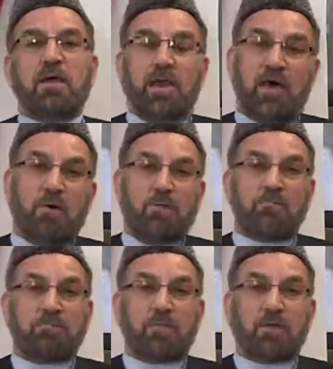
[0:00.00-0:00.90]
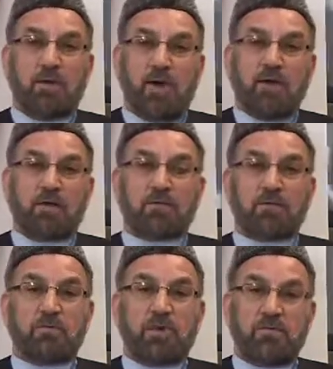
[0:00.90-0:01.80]
Now, while
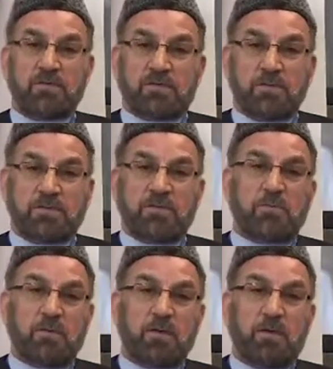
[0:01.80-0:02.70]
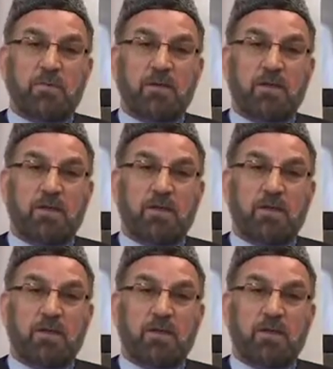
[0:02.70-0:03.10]
we are doing some seer program,